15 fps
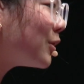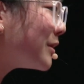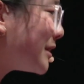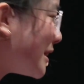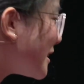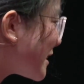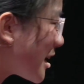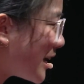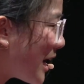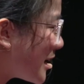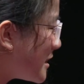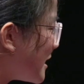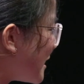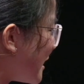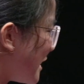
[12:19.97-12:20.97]
feel
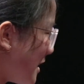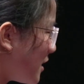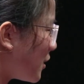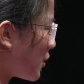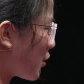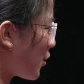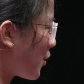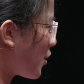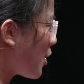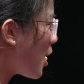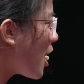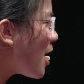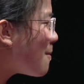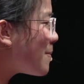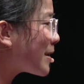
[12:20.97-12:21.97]
disconnected either,
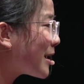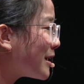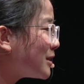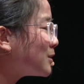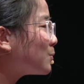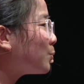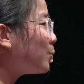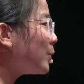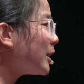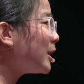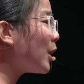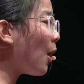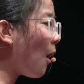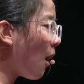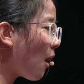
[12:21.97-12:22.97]
because
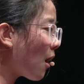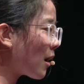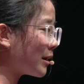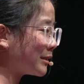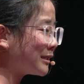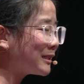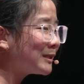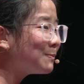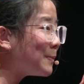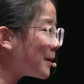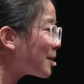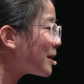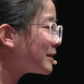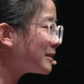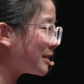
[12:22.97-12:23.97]
we are
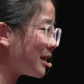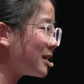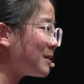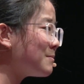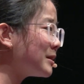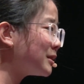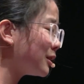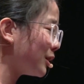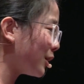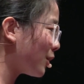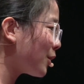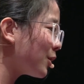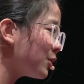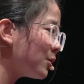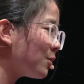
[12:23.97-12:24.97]
spirits in a
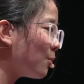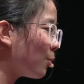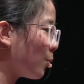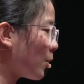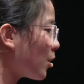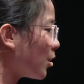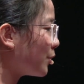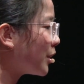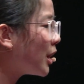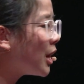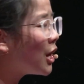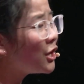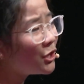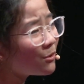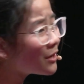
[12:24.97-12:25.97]
material world.
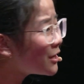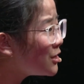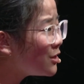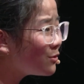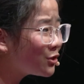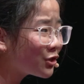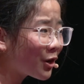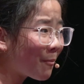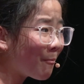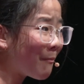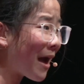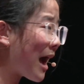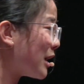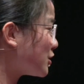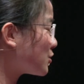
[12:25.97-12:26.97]
You can use your
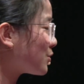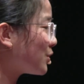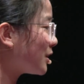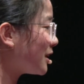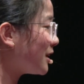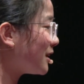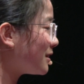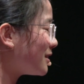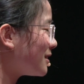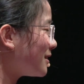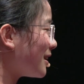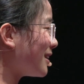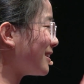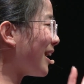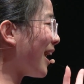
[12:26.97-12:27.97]
magical
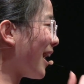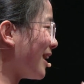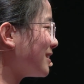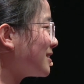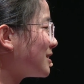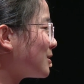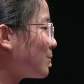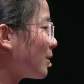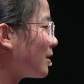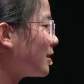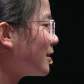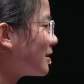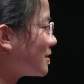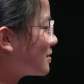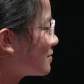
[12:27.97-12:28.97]
thinking and heightened
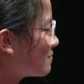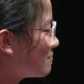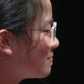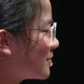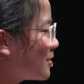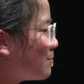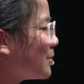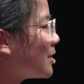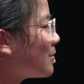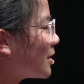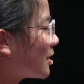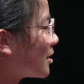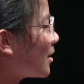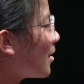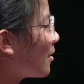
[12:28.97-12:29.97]
awareness to be
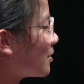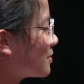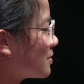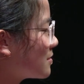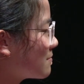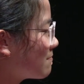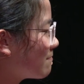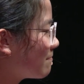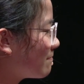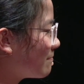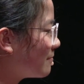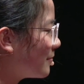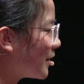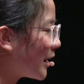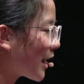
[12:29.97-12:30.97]
with theirs,
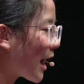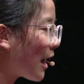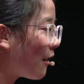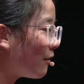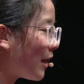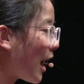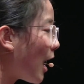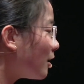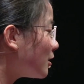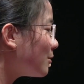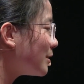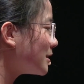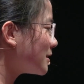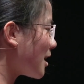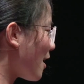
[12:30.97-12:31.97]
like how I'll
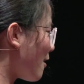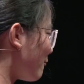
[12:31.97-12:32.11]
always